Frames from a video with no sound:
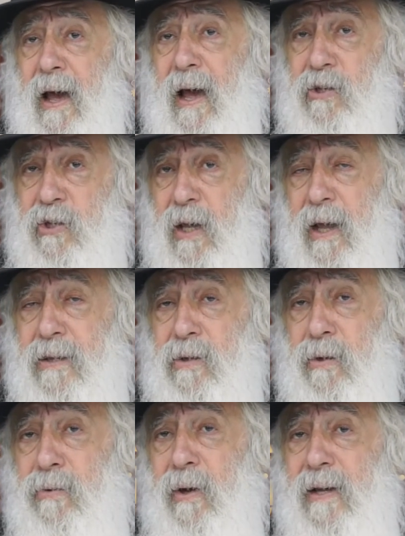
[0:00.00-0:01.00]

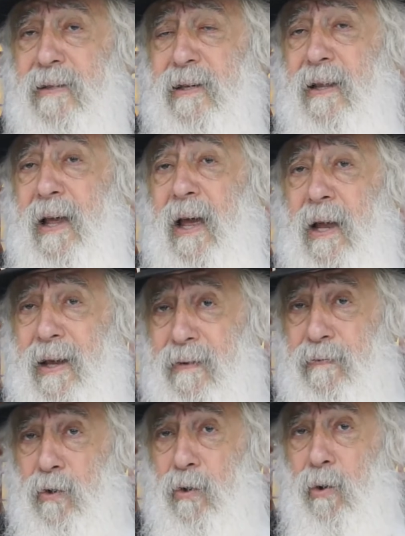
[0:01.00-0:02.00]
The Torah said,
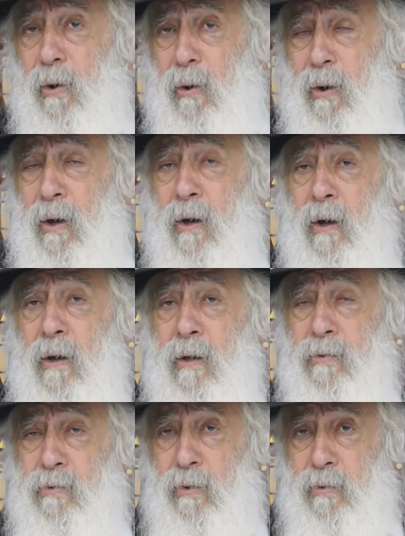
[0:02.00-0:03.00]
if you go
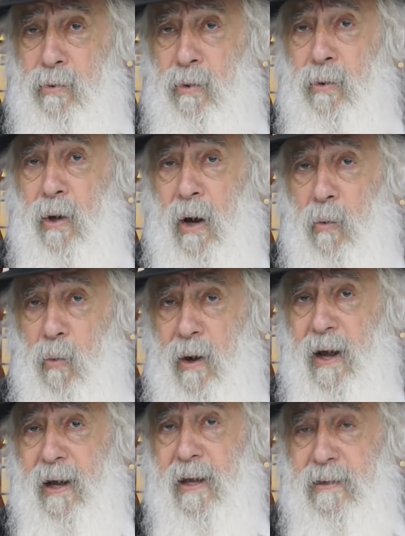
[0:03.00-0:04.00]
to do a war
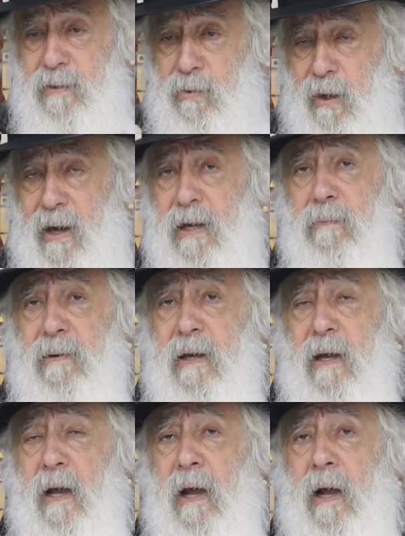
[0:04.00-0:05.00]
against your enemy,
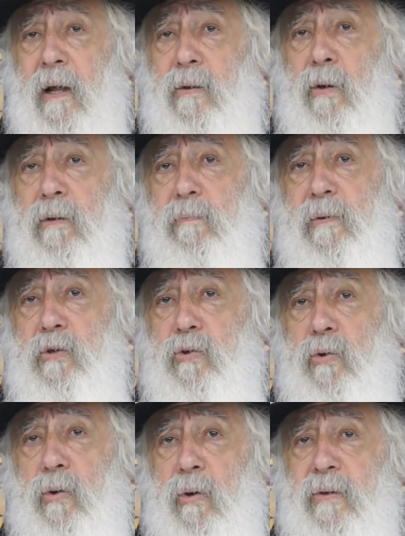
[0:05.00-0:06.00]
don't be
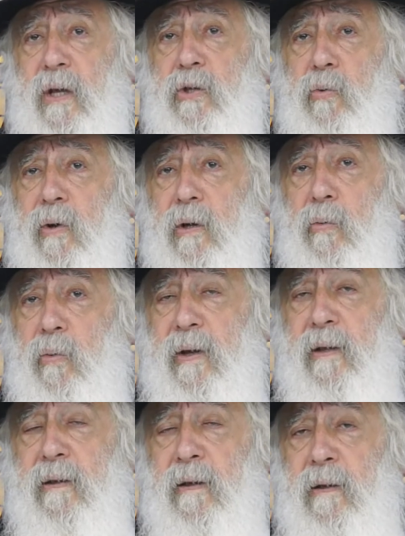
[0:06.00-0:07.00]
sure that you will
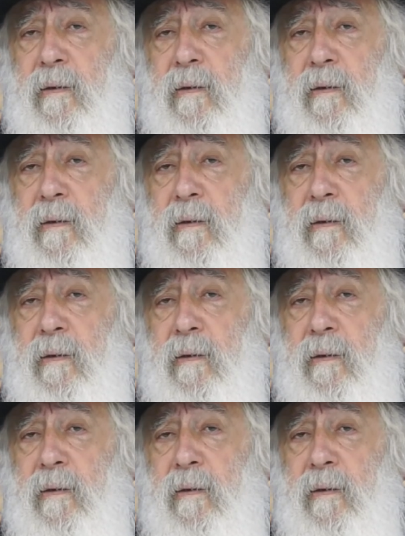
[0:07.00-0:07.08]
win